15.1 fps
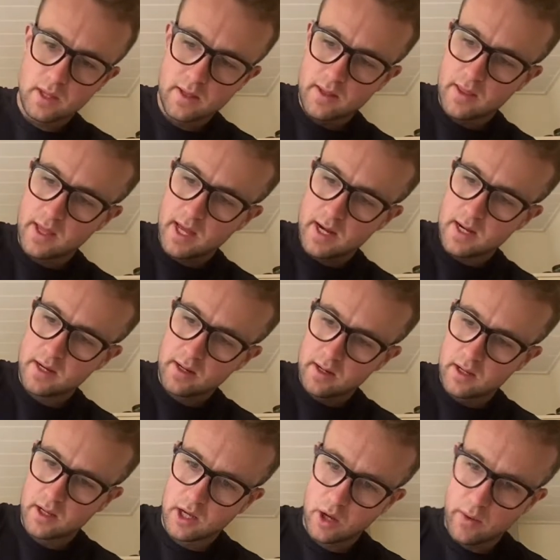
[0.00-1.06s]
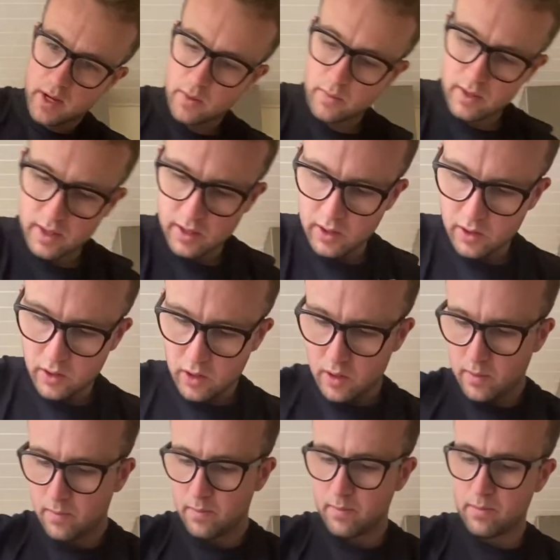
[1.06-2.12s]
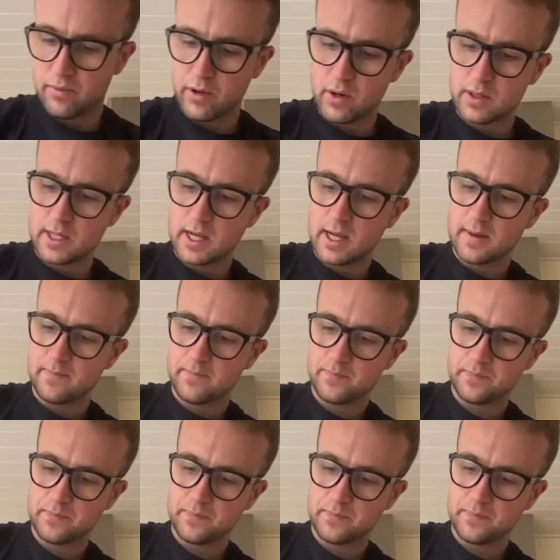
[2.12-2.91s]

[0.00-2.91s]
Then you go in with your protein.